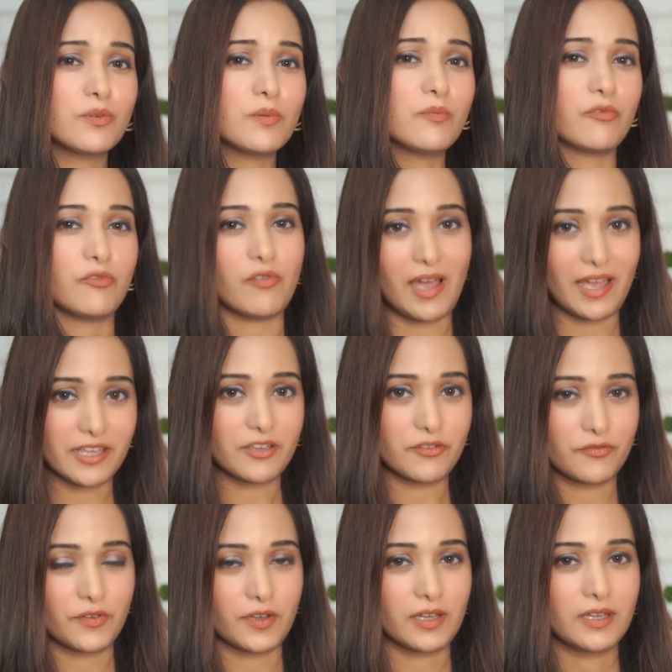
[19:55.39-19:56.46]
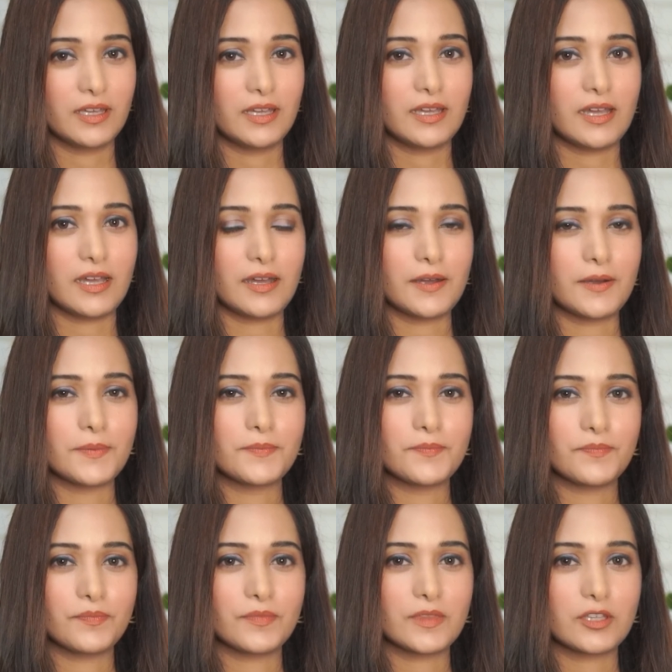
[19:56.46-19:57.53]
from wife,
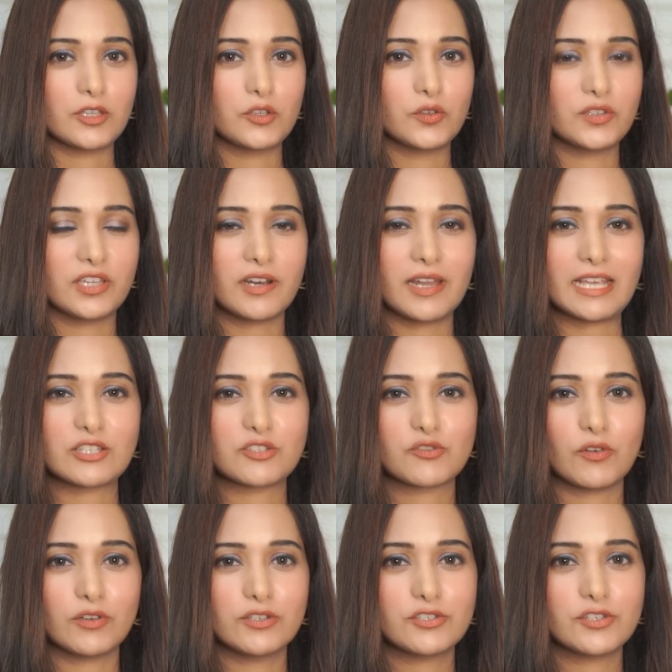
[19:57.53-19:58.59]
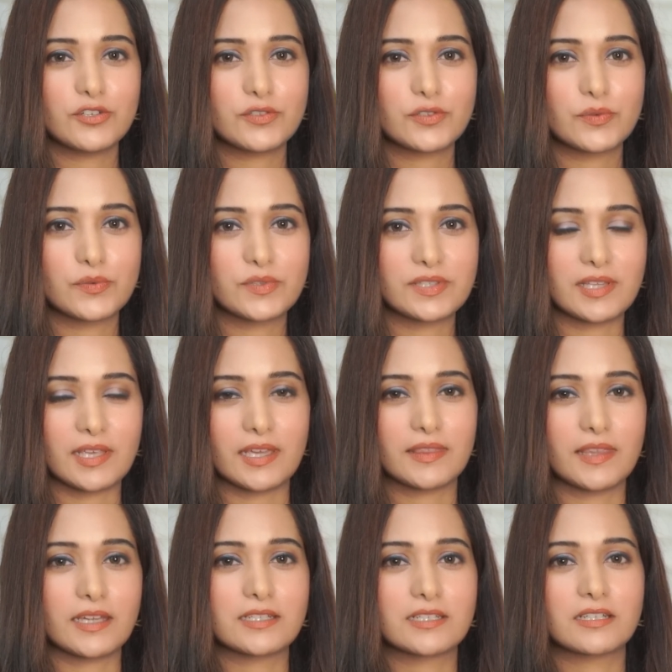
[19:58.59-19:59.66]
um, you know, there are astrologers who say
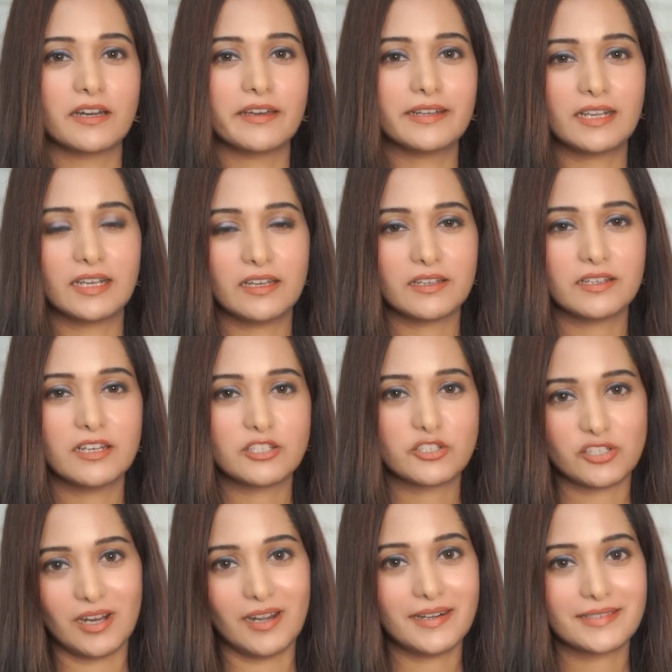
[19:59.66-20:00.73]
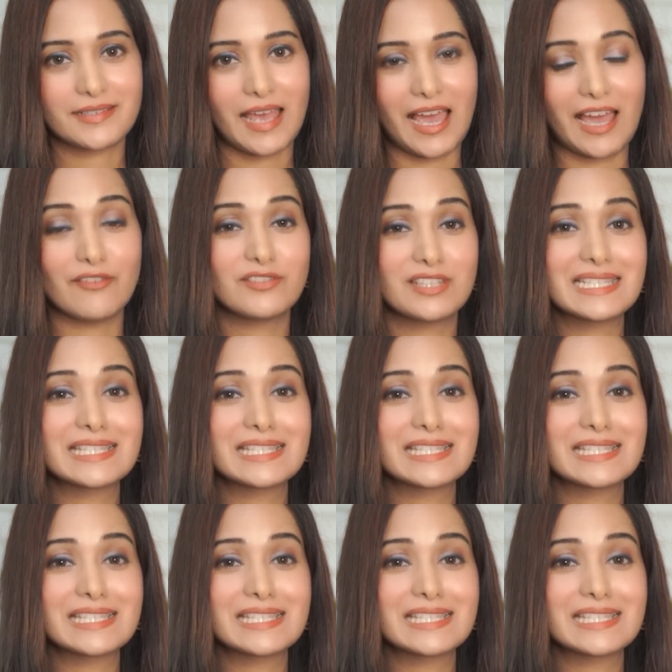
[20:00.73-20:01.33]
that Karka Lagna charts have